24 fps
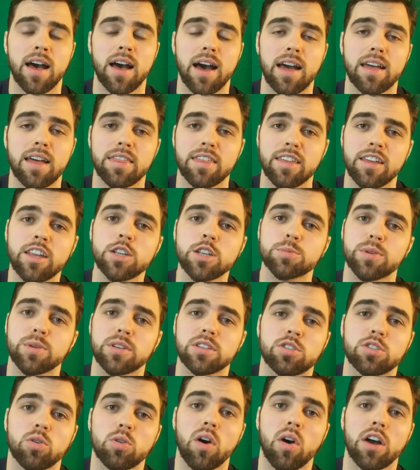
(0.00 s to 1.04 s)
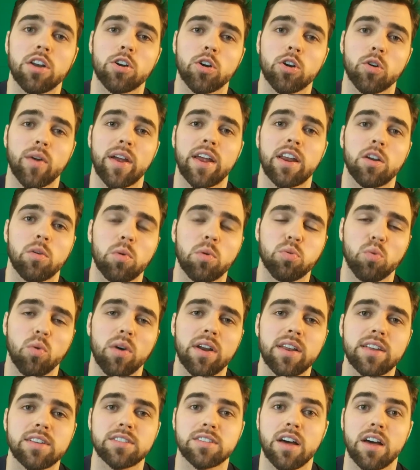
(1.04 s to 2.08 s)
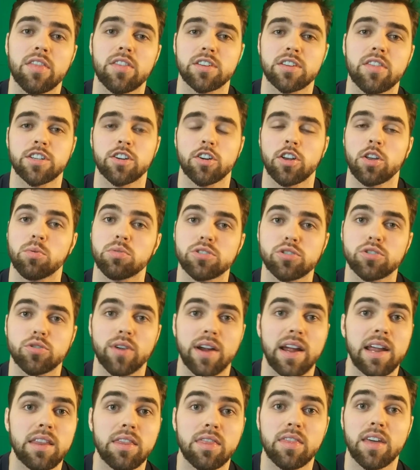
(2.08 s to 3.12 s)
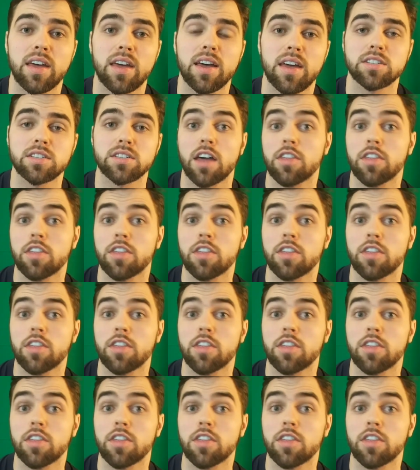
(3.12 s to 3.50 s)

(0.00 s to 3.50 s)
I think he's been so underrated with what he's done this year. He was great in this.